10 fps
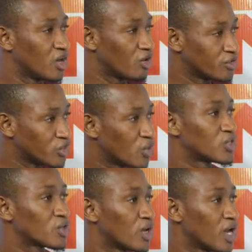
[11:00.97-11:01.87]
of
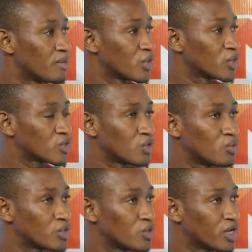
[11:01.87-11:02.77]
joint collaboration
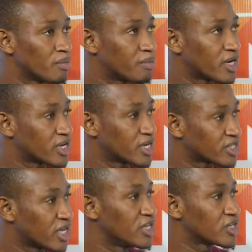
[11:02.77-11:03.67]
with other partners
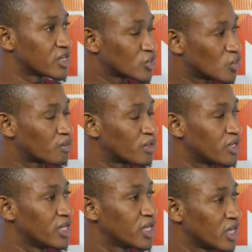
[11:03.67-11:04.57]
and interest groups
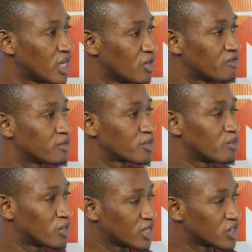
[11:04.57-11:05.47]
in the area of the
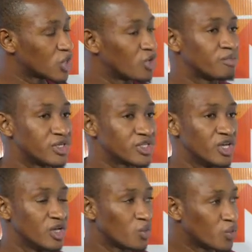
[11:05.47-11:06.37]
promulgation of peace.
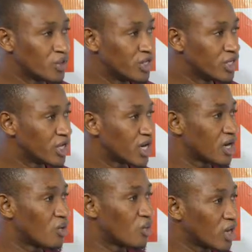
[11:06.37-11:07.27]
We
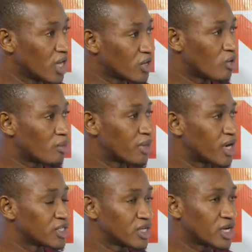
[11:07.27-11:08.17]
are all
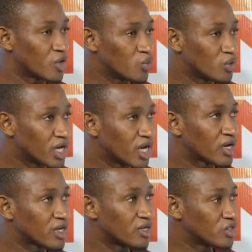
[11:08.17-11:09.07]
encompassing and we
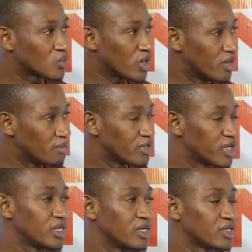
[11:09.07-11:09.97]
are ready to
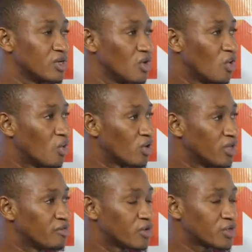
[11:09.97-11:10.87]
embrace all
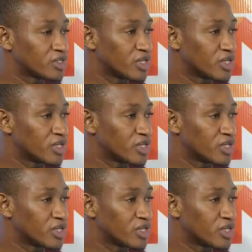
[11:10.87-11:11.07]
efforts